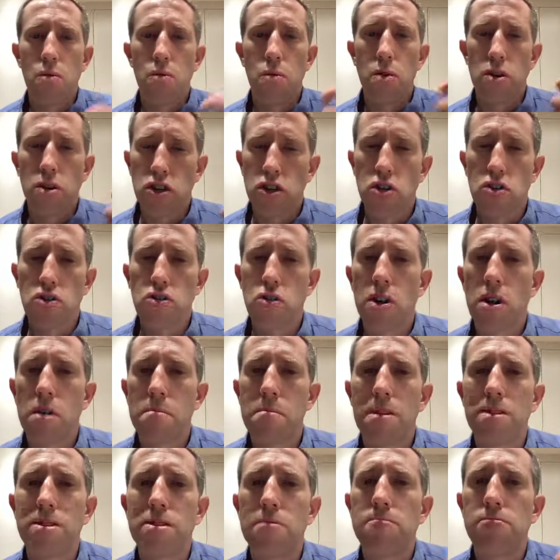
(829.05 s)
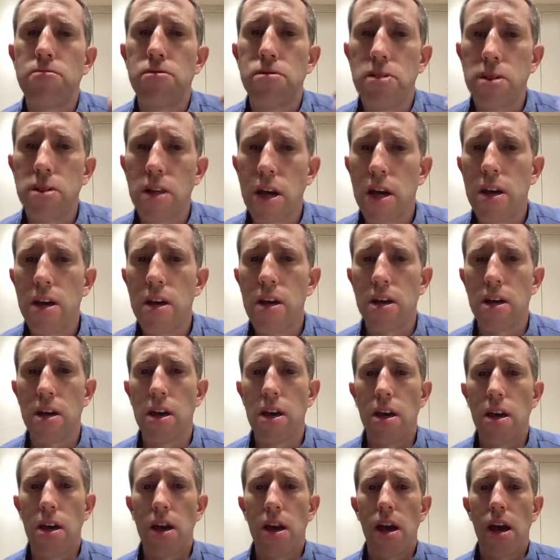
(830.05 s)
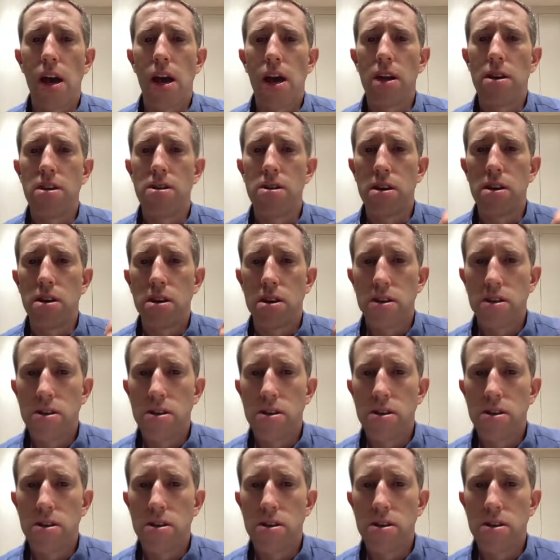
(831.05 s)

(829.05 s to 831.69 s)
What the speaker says: where children are meant to play and